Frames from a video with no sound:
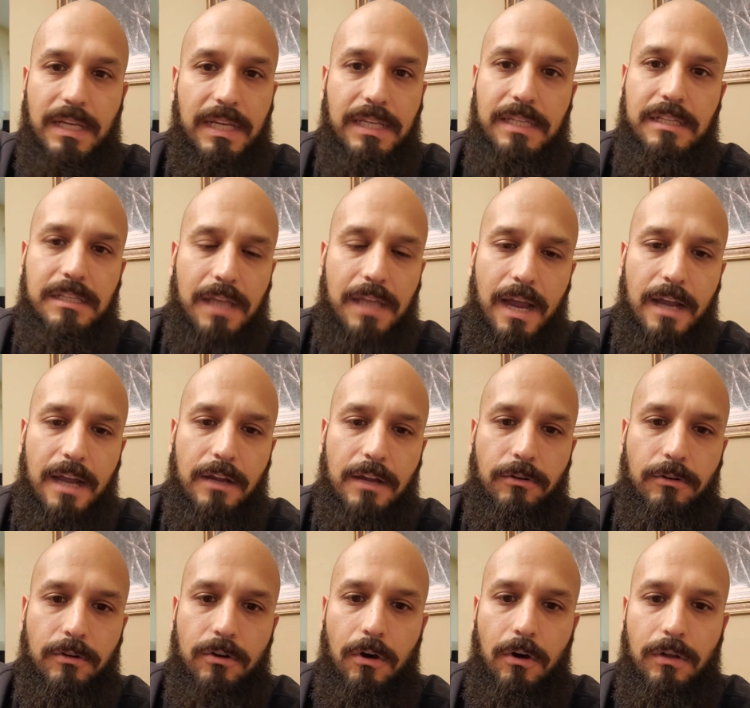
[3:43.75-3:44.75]
any stock or
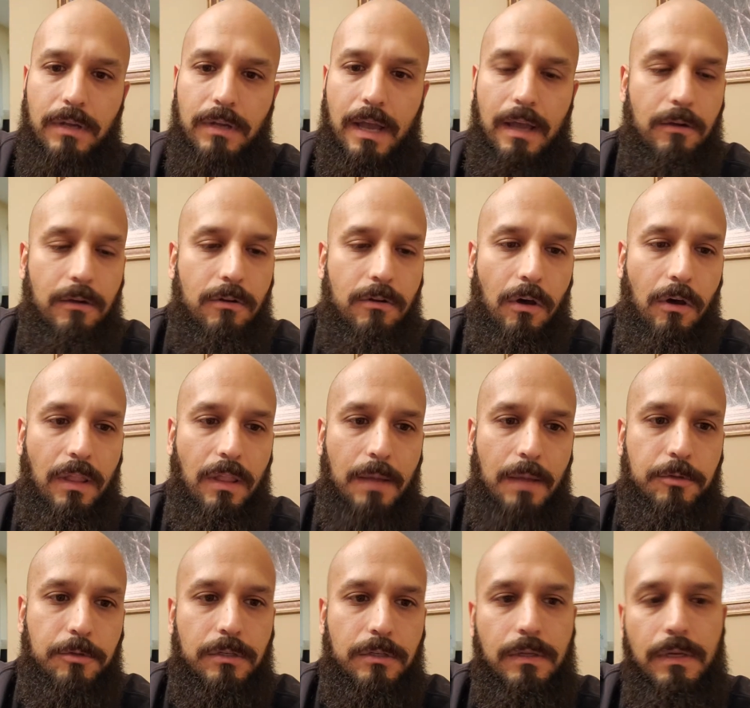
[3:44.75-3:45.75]
call
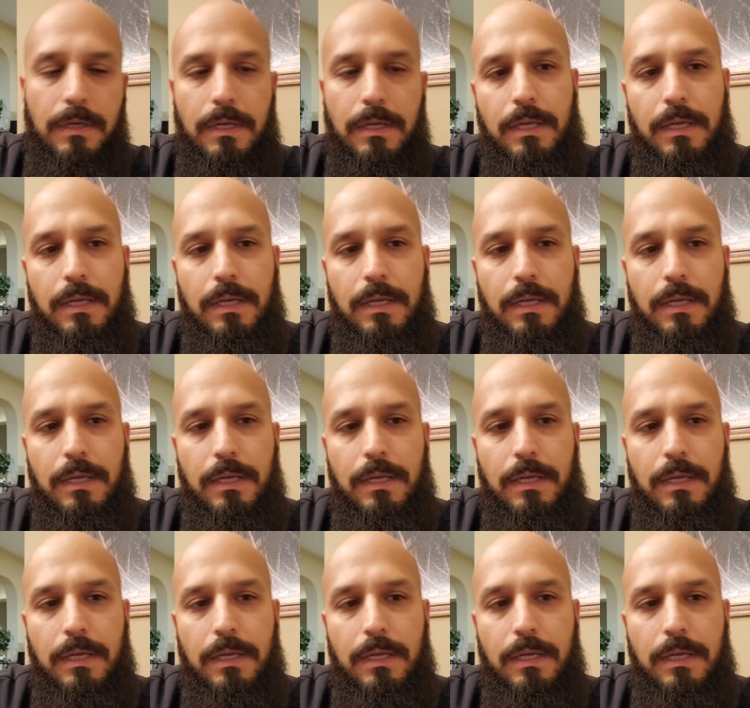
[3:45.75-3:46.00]
option,